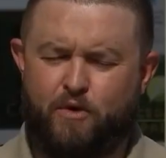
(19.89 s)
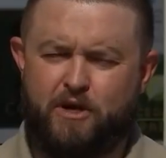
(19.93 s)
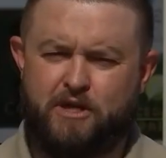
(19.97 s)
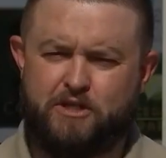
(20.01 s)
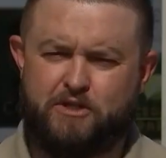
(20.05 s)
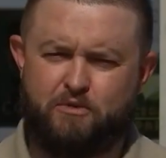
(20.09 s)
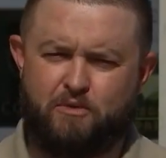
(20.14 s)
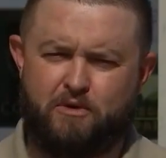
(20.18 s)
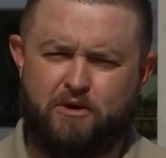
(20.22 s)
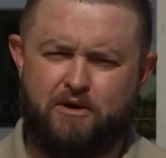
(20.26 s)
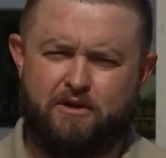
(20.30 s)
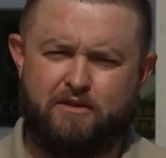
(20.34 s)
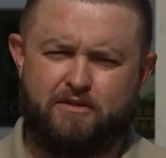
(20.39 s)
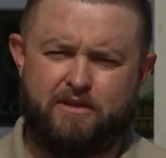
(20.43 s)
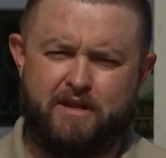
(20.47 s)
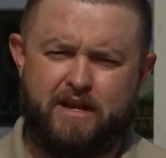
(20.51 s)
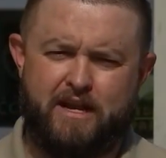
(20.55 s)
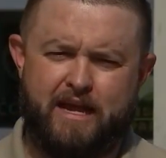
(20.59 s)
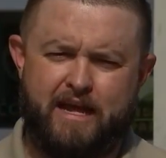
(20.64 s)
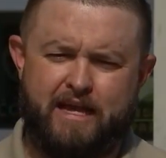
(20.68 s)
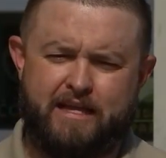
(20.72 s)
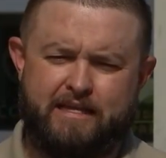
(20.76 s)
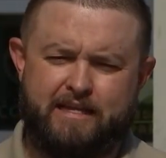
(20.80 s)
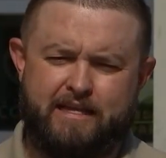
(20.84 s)
what it's worth,
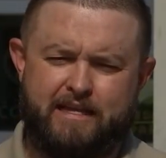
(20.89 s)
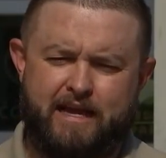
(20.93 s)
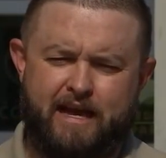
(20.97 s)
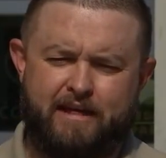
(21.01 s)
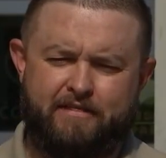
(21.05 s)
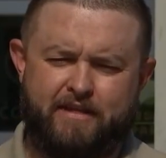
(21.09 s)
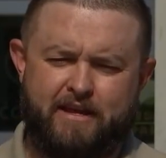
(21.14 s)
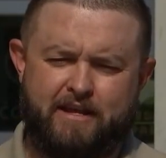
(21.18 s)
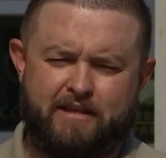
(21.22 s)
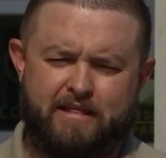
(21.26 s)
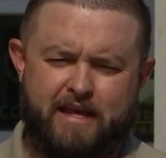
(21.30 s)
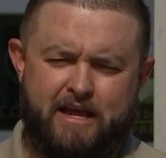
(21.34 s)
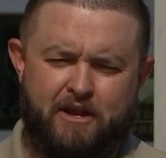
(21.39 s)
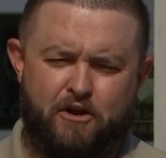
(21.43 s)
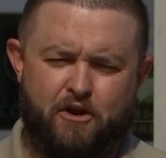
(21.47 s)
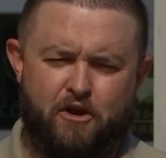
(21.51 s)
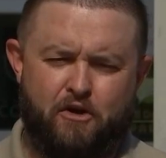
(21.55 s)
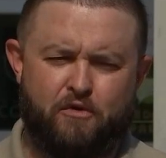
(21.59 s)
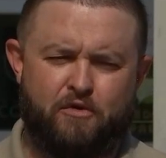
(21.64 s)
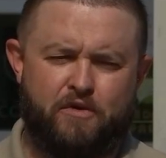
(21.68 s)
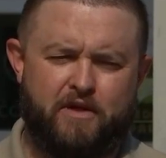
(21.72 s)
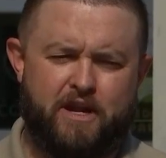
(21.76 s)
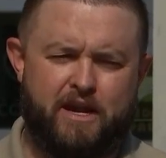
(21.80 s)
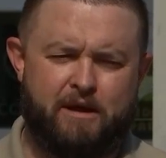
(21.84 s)
and uh, I think they
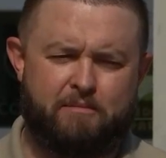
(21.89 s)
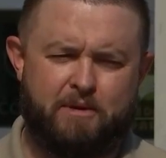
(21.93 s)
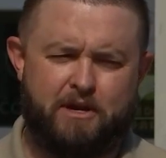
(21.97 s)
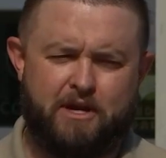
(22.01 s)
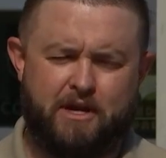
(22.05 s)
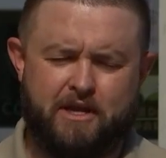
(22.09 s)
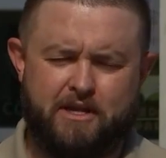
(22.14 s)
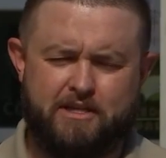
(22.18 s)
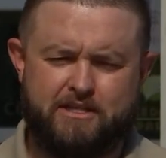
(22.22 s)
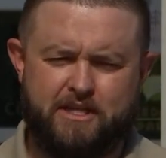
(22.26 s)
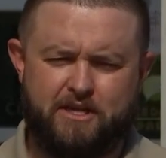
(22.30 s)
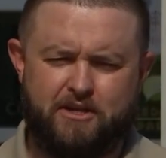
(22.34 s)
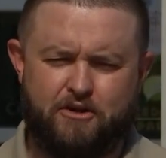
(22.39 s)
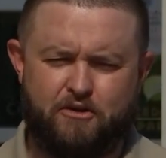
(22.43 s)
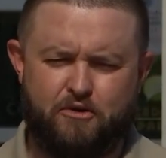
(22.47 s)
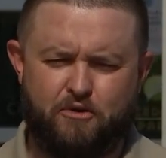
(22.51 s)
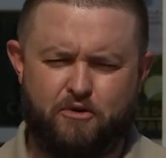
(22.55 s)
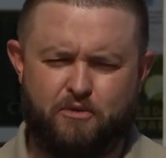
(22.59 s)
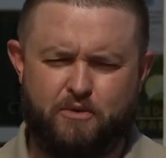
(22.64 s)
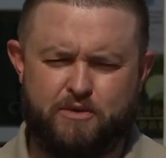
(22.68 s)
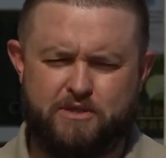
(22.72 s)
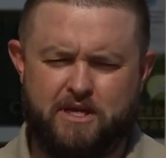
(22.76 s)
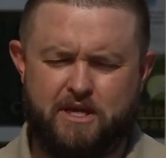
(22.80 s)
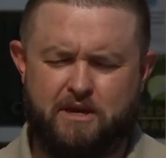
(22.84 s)
know that I'm going to continue
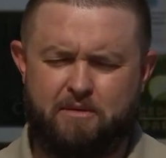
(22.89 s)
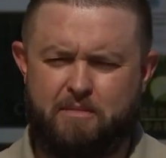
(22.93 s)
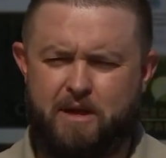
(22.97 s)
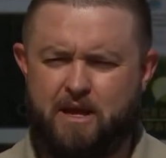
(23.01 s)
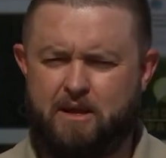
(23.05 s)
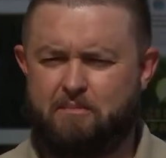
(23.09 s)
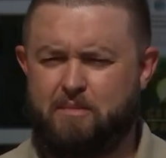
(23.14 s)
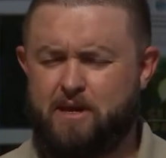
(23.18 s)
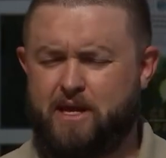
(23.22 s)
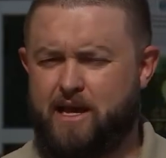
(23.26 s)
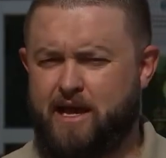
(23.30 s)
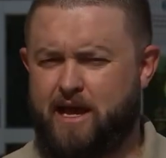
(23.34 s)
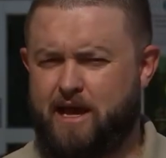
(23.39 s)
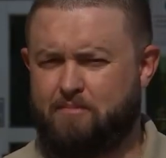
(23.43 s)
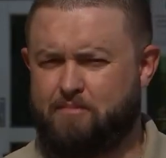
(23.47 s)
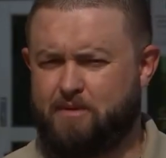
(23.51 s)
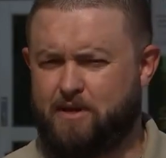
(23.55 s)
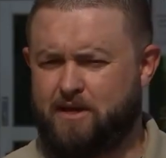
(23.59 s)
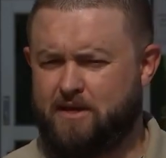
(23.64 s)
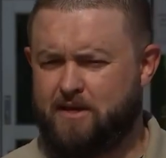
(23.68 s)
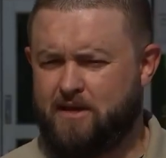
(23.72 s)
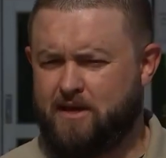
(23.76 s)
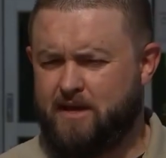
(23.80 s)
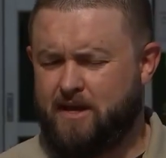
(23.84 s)
doing what's going to make me
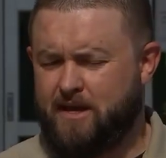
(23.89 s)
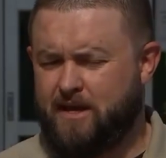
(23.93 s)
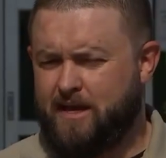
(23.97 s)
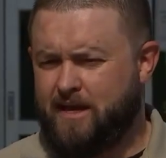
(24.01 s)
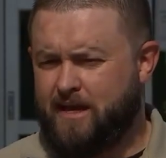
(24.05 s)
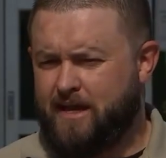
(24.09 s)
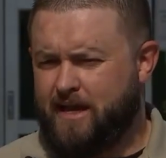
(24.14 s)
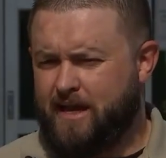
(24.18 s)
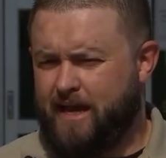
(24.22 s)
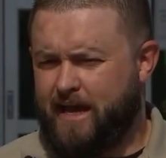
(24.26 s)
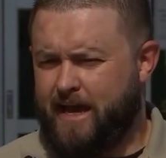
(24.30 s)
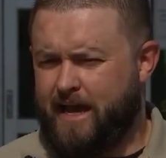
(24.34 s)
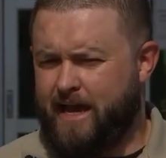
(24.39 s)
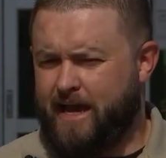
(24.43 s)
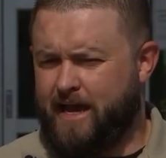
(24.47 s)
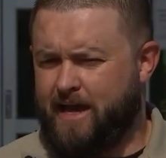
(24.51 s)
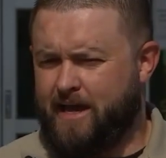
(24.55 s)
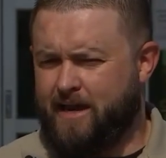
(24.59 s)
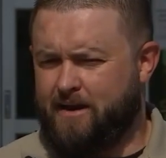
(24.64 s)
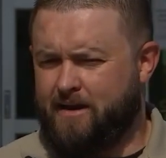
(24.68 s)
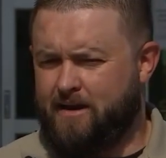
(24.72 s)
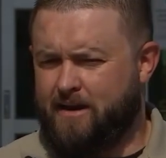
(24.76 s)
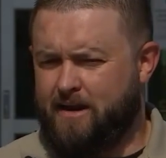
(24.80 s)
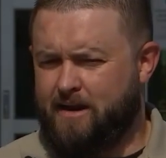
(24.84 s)
happy.
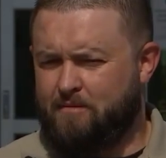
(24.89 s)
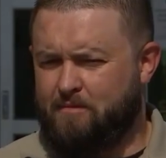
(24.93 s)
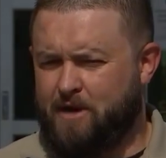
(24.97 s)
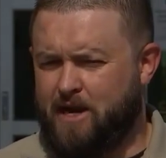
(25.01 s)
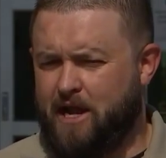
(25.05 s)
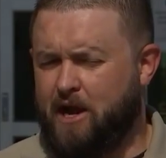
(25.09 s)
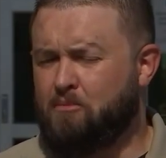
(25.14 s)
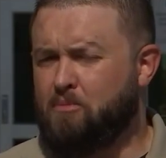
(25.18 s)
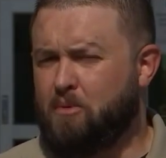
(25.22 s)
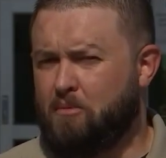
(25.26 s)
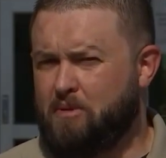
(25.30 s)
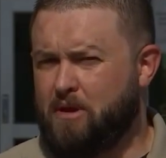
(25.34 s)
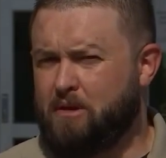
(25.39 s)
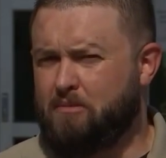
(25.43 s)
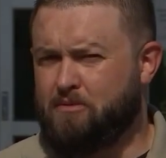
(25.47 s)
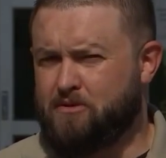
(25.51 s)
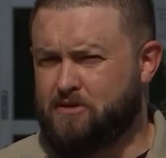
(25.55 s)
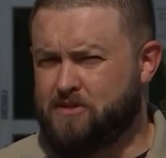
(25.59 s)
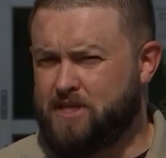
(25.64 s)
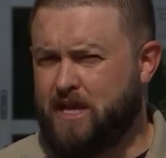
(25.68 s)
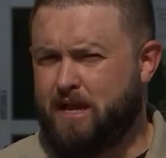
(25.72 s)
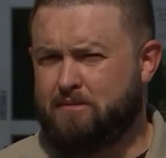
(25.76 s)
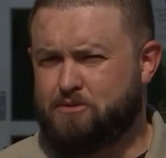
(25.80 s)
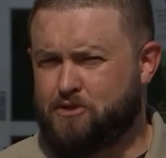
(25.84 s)
And I mean, helping
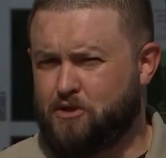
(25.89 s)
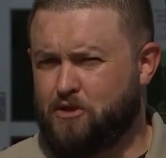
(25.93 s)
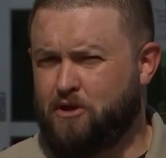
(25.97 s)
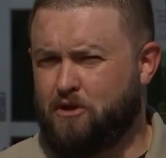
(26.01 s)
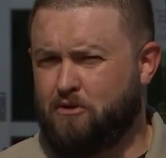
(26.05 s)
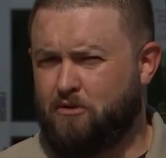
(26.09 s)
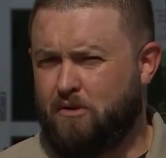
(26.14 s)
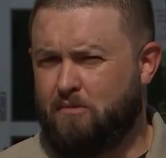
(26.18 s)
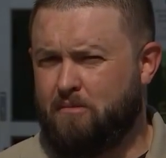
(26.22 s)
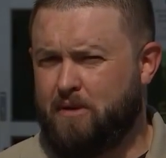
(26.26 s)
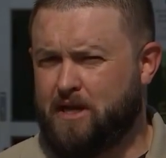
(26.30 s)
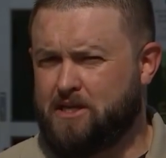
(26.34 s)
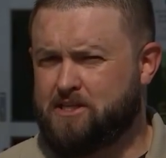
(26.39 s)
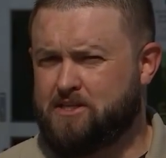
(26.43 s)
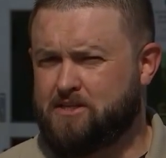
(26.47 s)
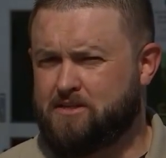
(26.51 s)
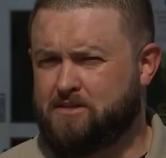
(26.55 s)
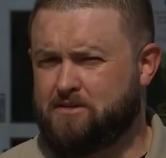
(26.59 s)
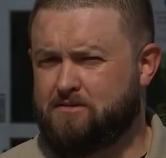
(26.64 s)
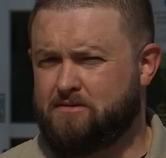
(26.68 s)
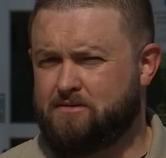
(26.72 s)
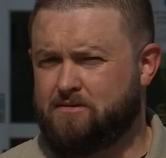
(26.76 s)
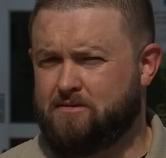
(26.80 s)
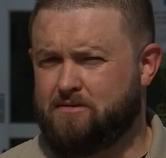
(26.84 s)
people is absolutely what
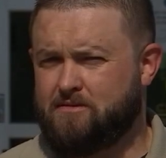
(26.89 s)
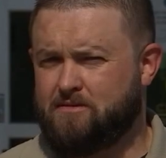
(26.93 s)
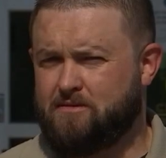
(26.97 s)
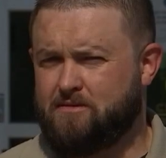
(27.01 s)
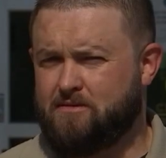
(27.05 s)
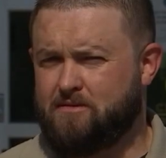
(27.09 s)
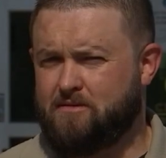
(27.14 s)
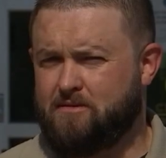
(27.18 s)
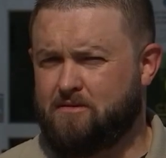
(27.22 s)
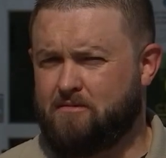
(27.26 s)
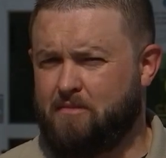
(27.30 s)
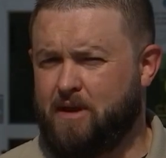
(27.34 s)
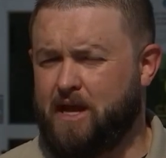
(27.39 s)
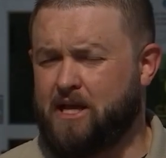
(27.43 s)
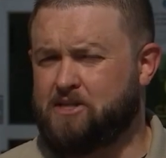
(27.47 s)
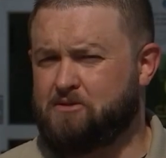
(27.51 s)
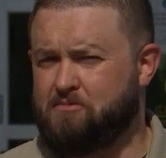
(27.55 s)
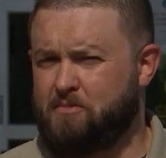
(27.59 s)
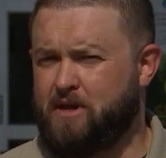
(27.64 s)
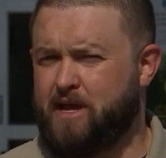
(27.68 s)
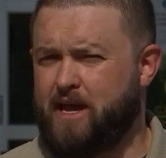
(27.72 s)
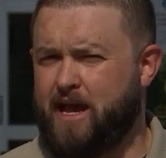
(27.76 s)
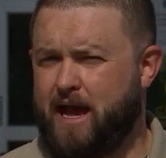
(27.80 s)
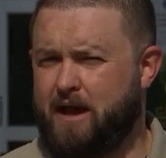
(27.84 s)
makes
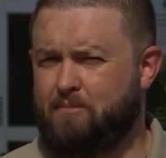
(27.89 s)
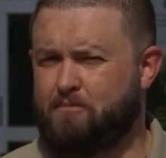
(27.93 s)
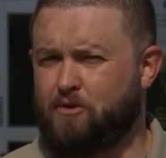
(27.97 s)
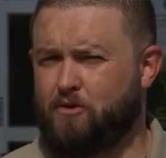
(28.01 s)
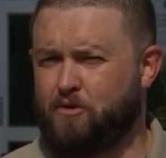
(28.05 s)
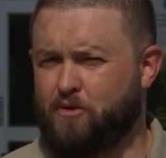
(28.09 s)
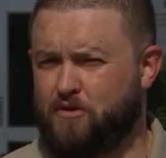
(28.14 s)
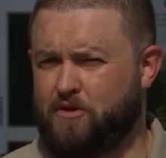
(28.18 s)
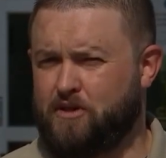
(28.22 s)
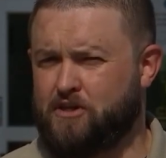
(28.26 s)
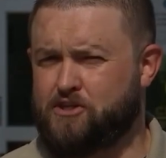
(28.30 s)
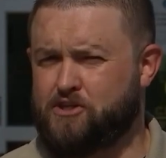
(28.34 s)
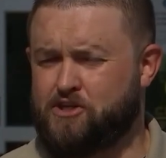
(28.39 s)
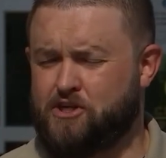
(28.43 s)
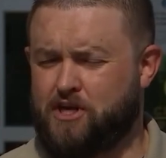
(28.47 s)
makes me happy with this